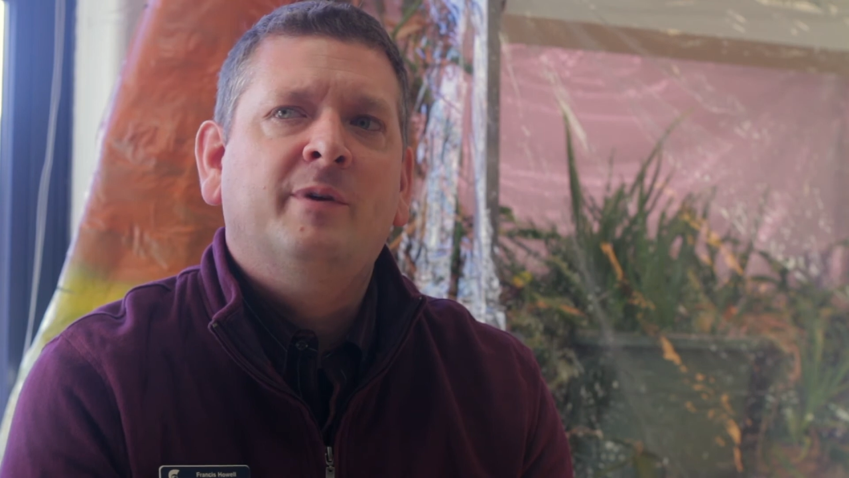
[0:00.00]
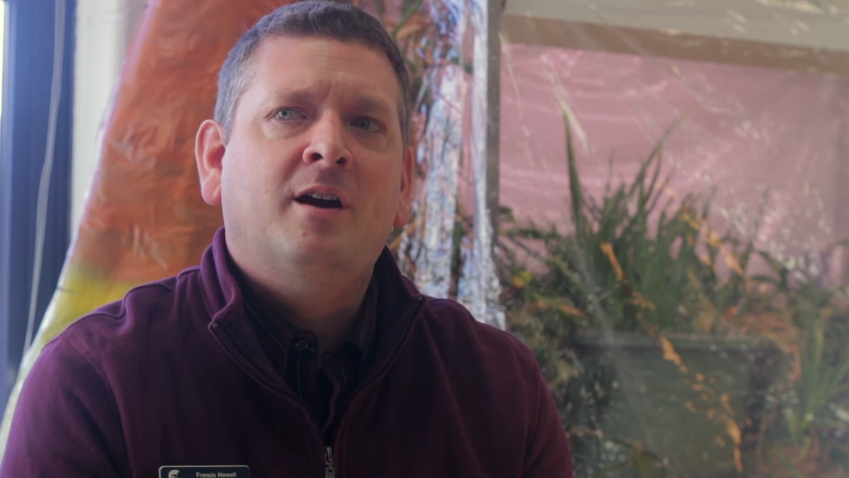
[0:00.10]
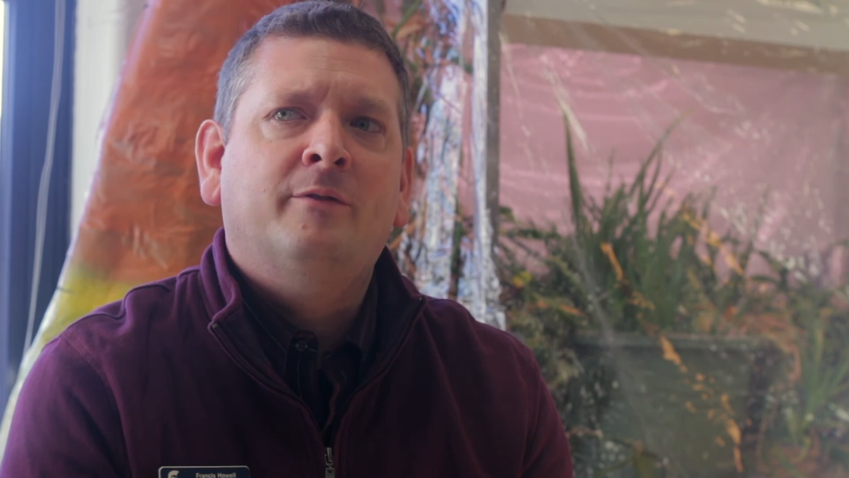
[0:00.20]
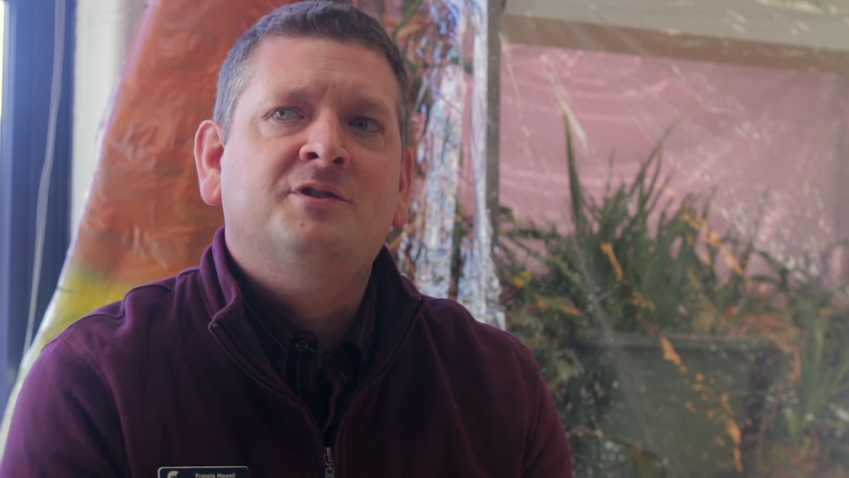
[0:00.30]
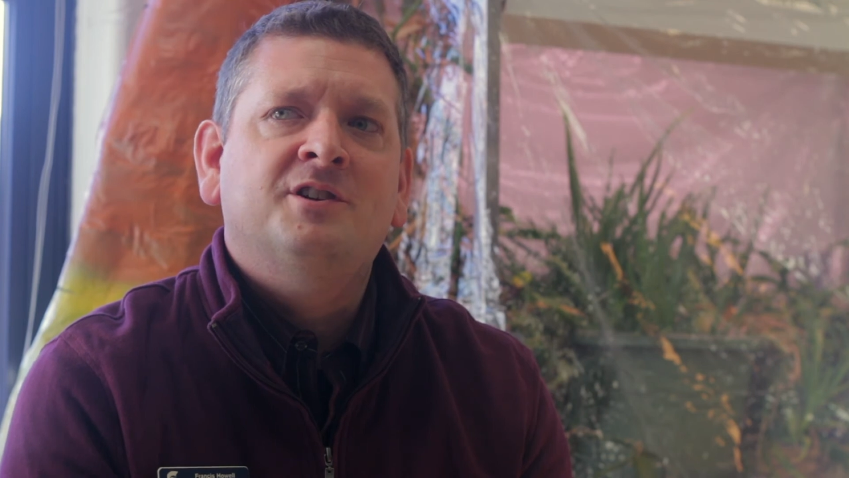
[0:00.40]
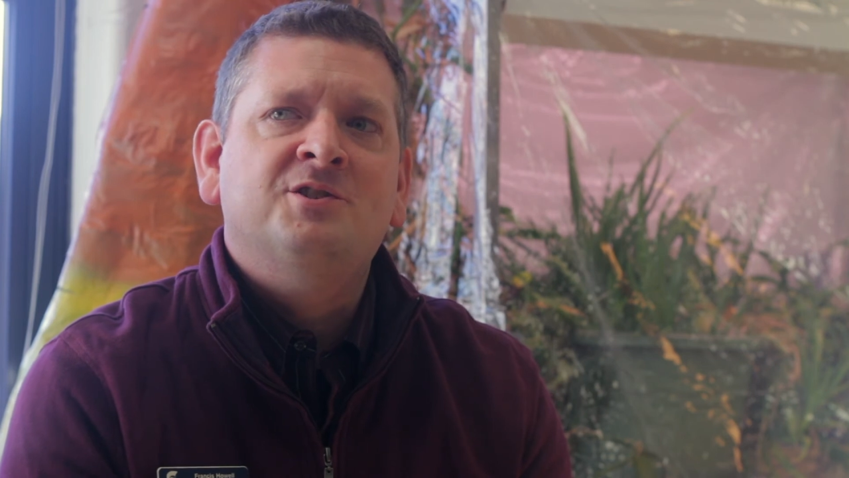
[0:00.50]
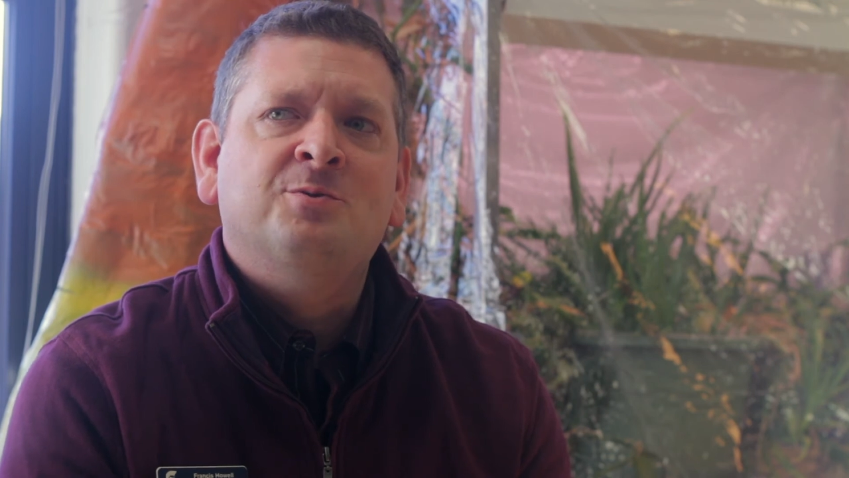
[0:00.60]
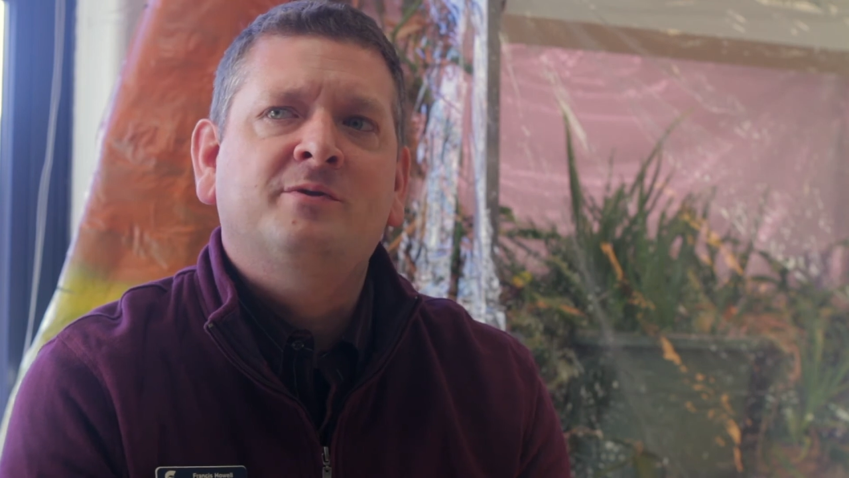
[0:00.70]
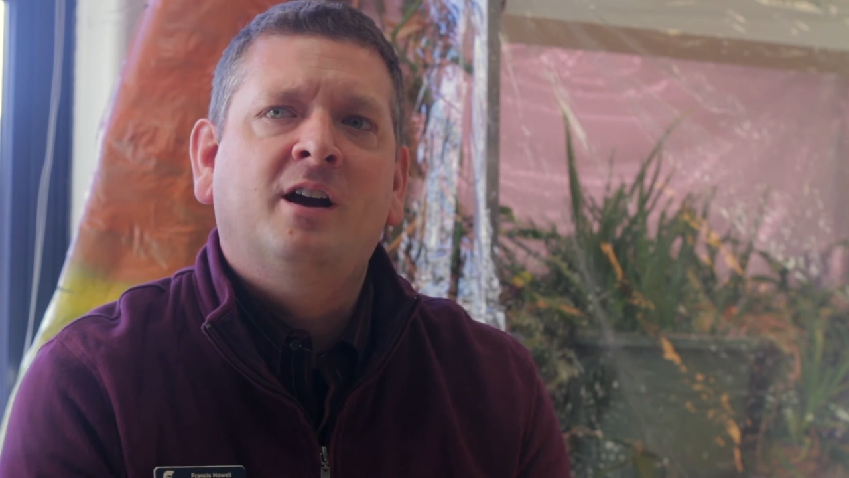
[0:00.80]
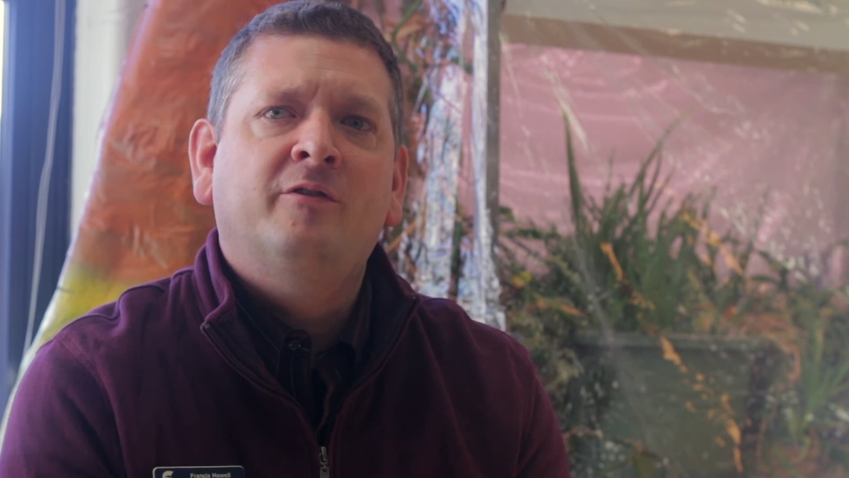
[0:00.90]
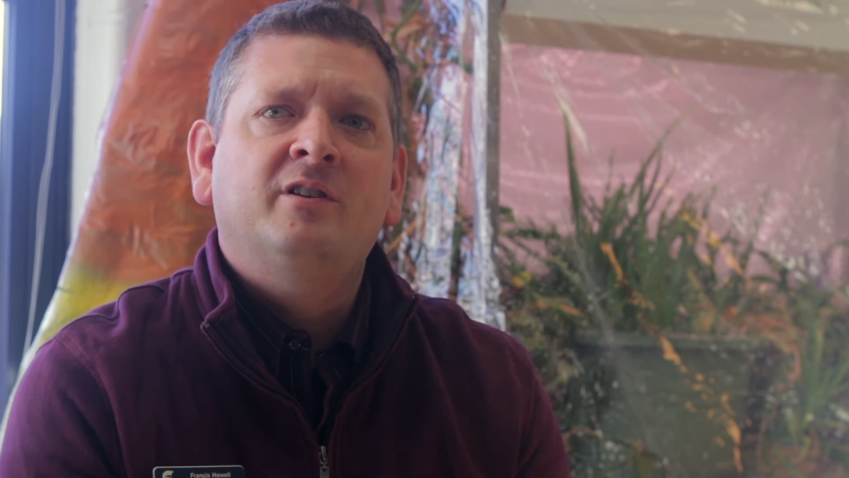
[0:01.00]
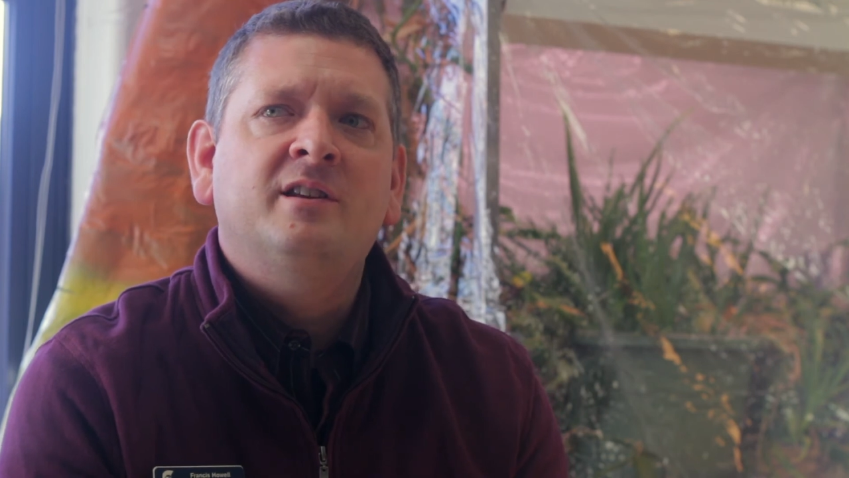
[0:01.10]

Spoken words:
my conversations with Dauve,